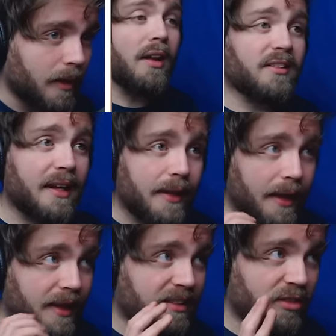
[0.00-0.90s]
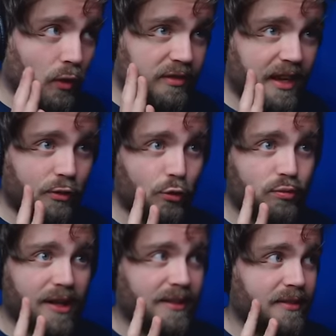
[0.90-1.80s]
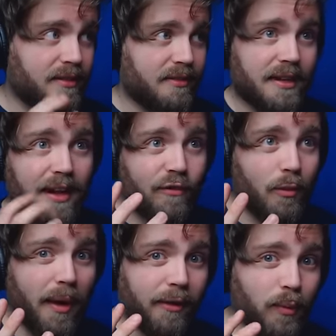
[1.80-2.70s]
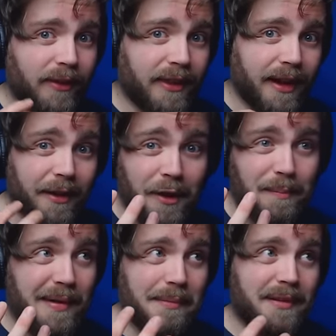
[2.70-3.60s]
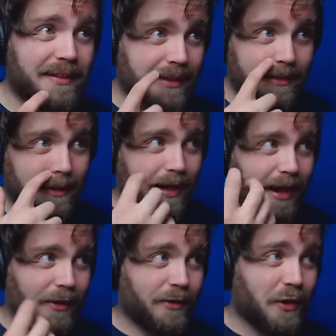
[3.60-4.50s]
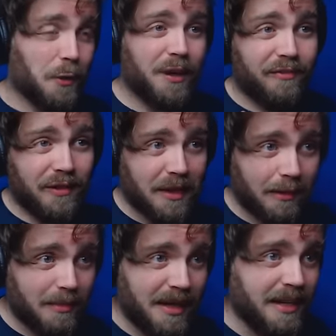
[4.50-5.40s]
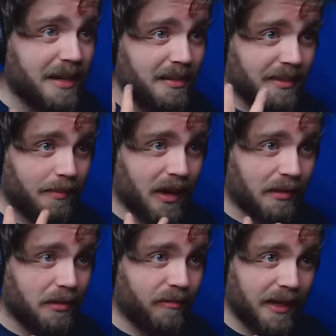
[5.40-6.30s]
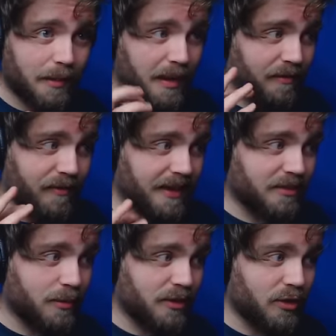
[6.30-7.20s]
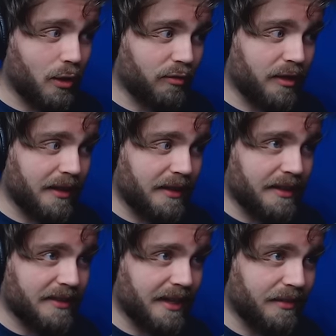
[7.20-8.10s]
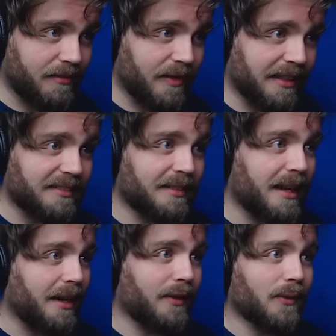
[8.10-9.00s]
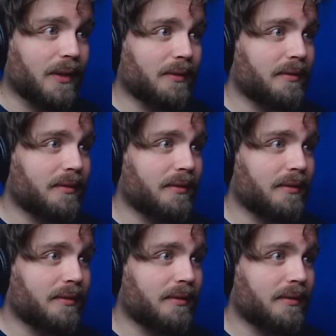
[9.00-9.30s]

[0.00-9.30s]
I say that, that's not sexual predators. If your mind went there, maybe it did. I don't know. If you're like me, sometimes you think about things which are not really the intended things. I don't know.